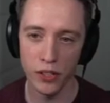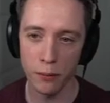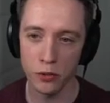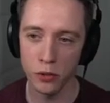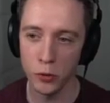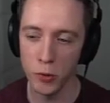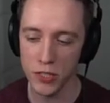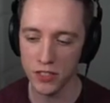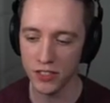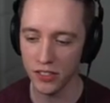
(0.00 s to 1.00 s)
the absolute
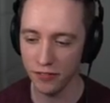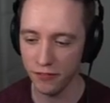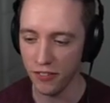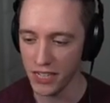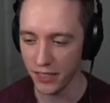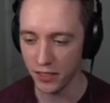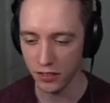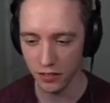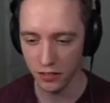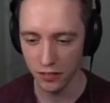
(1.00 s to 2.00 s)
coolest
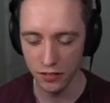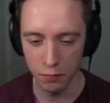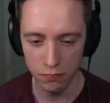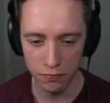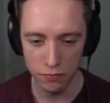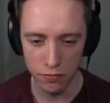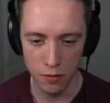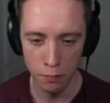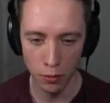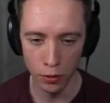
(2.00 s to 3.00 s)
fights
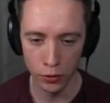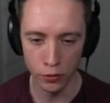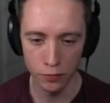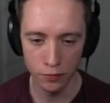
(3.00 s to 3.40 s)
plural.